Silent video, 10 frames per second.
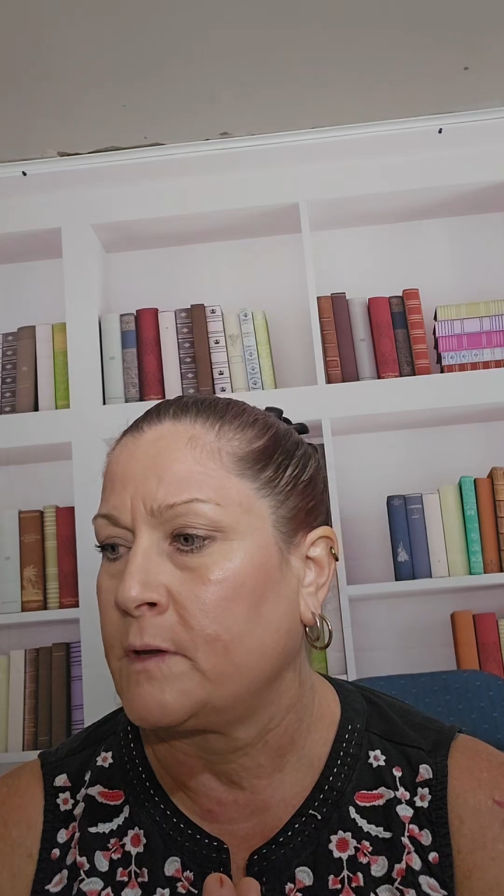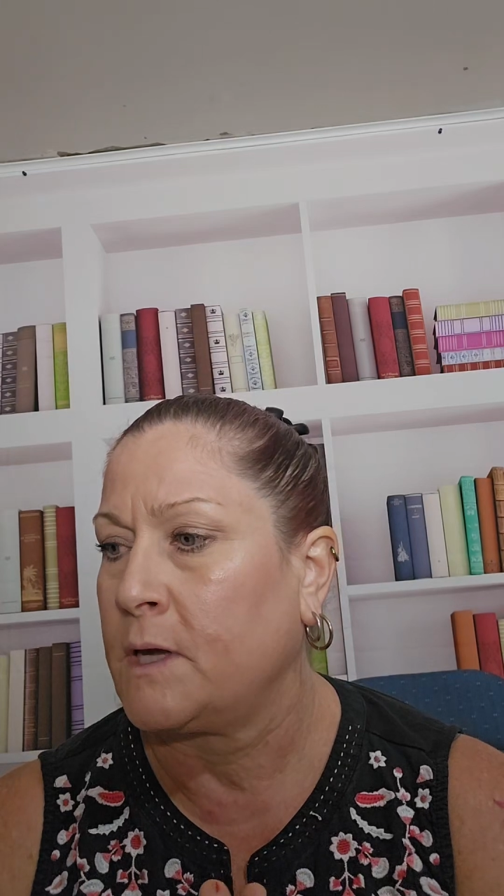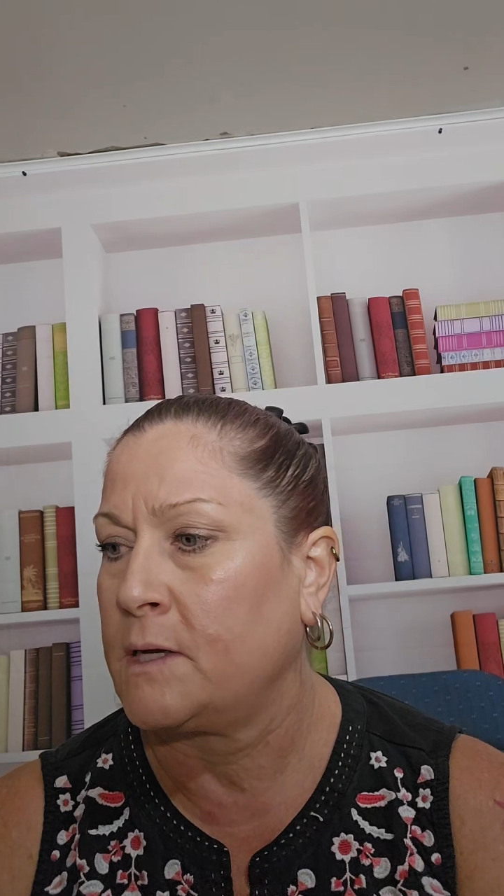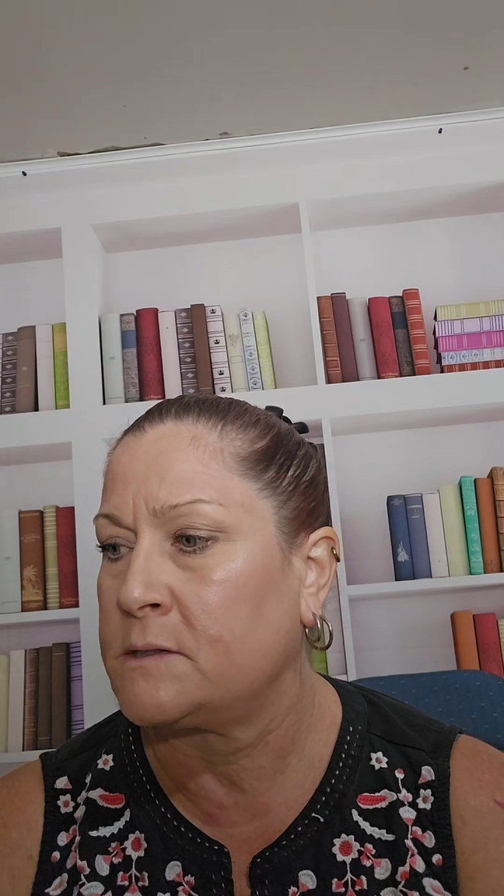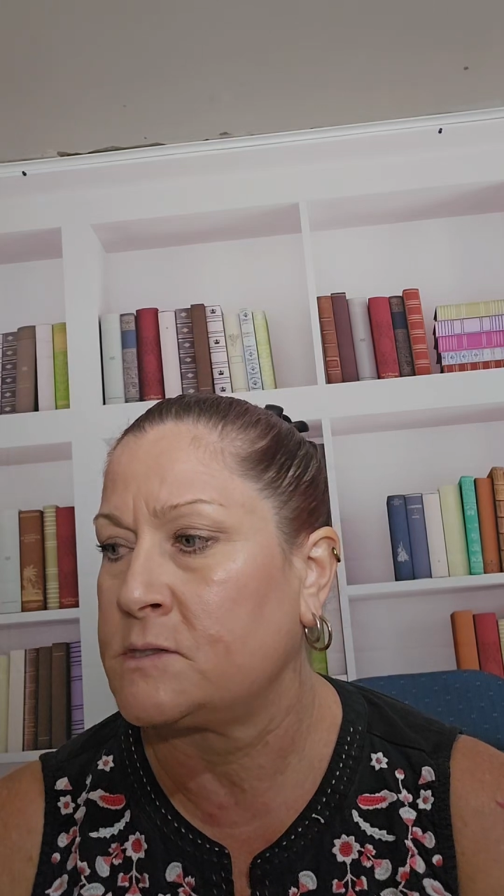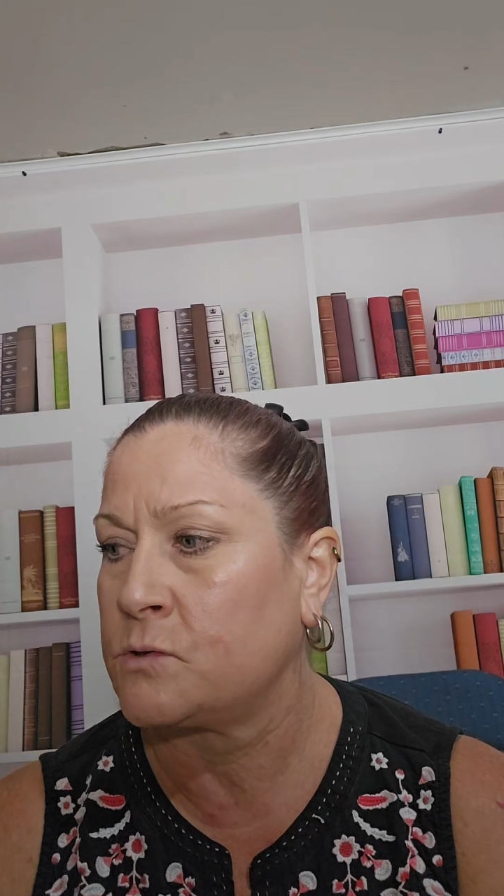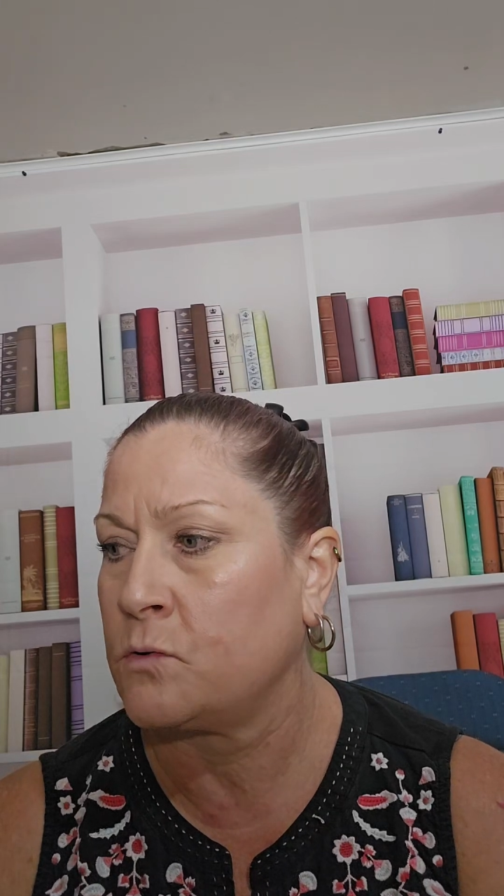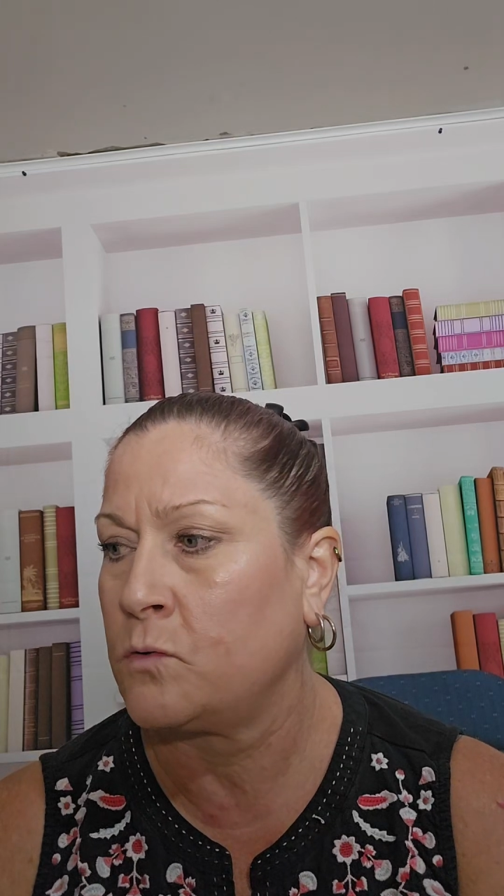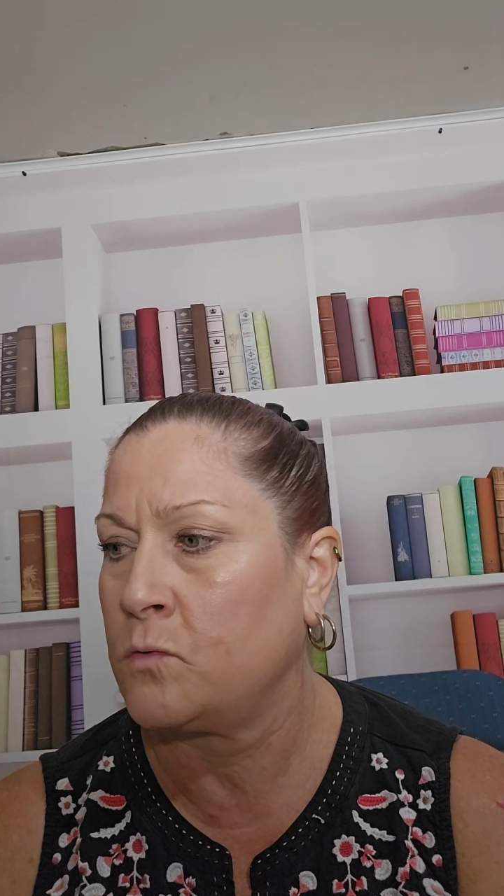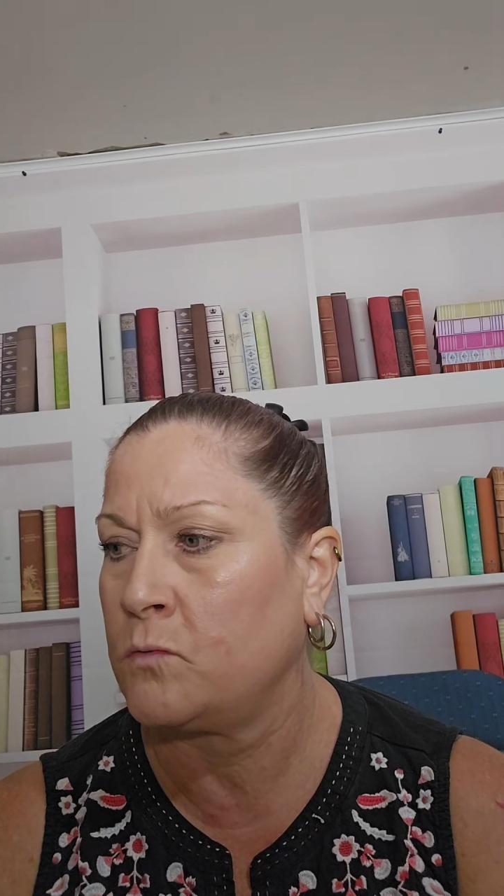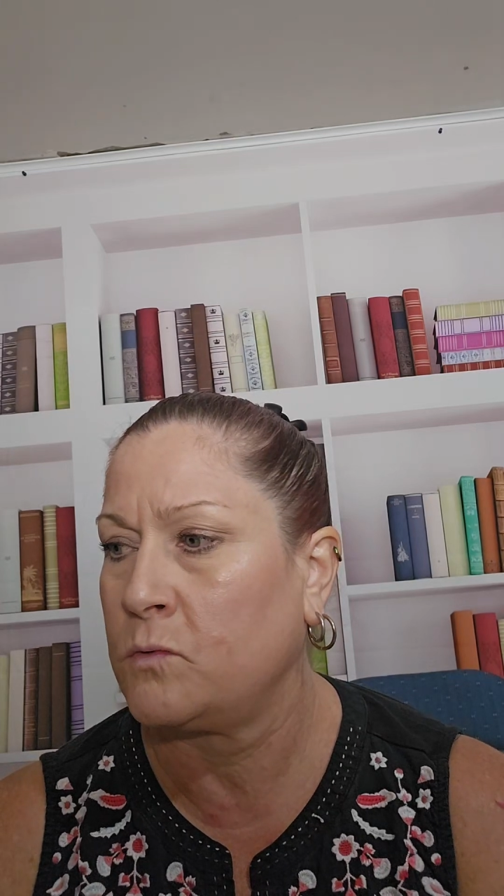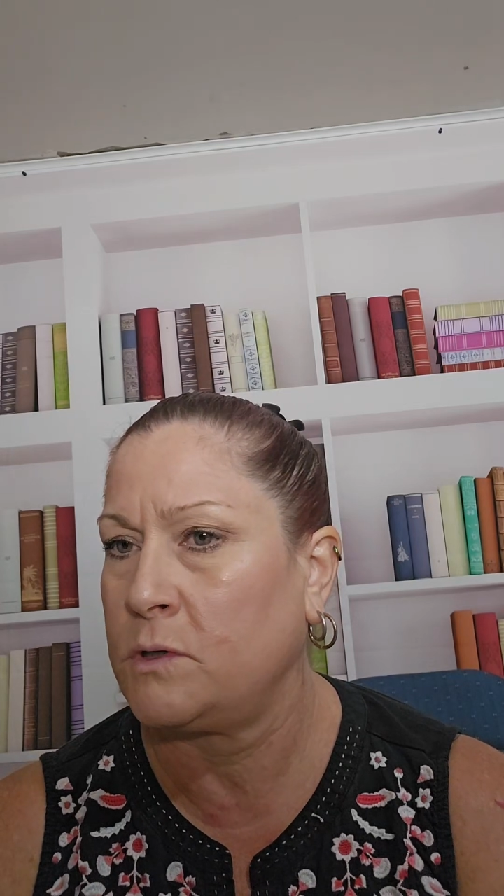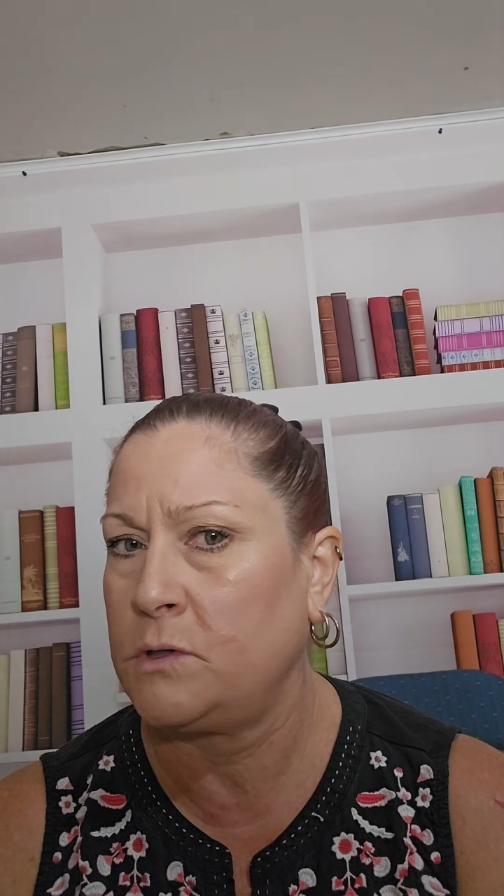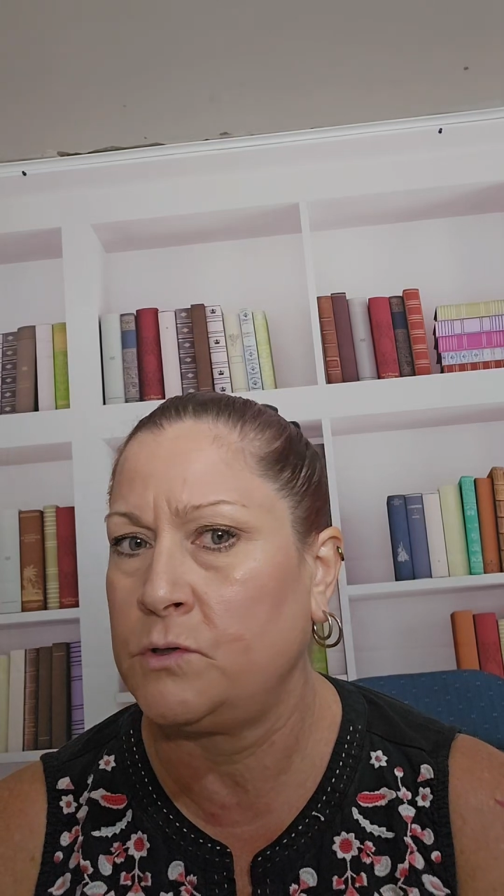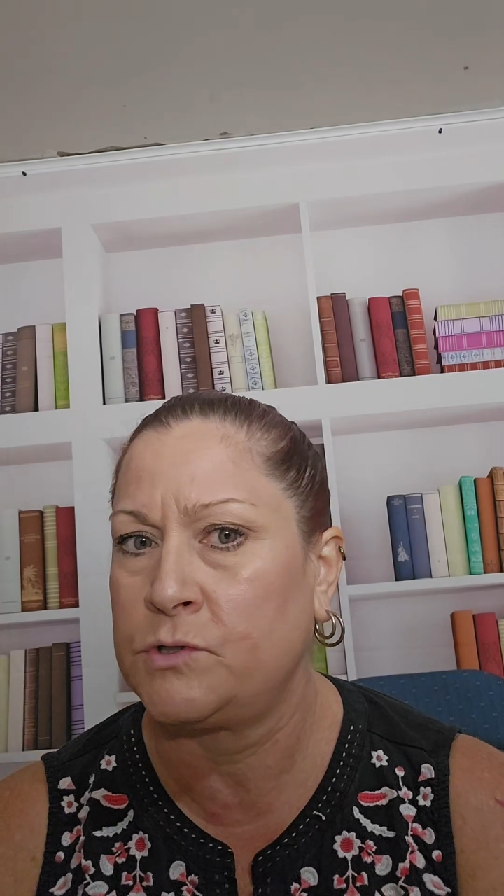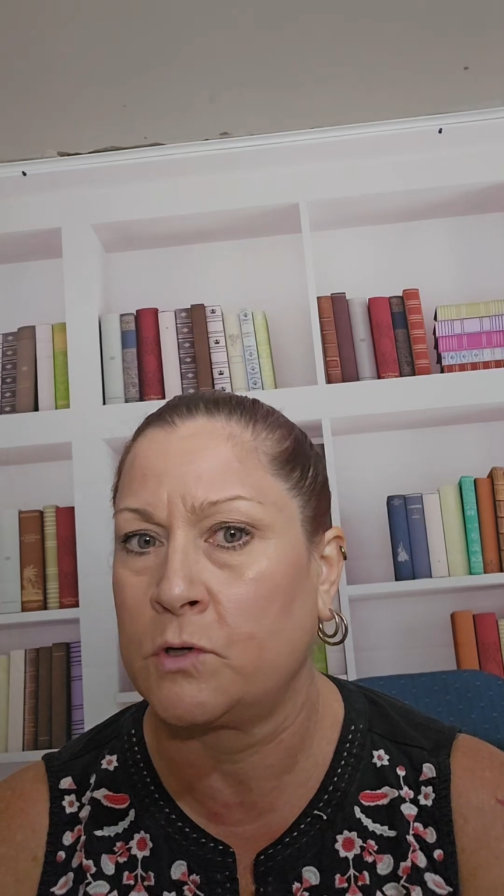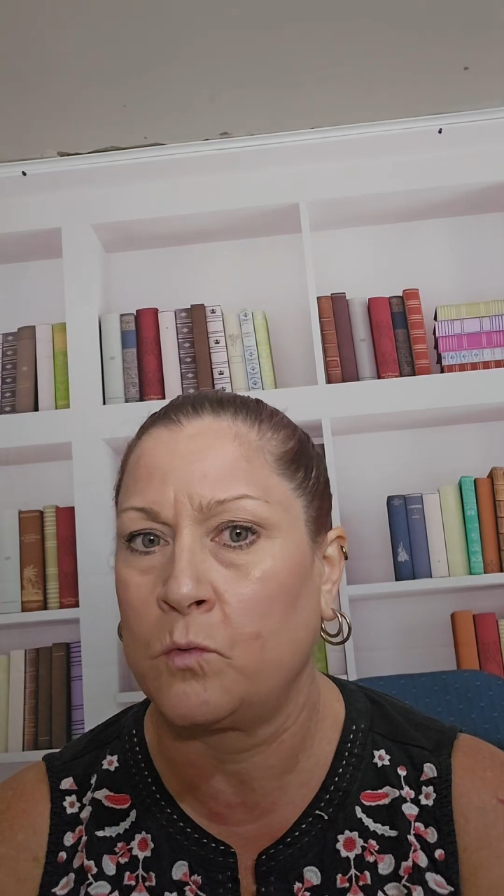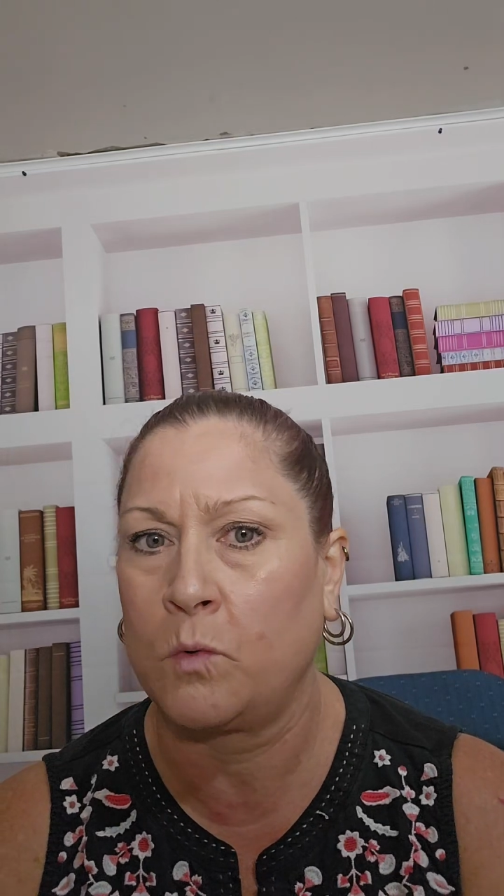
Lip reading: And so you don't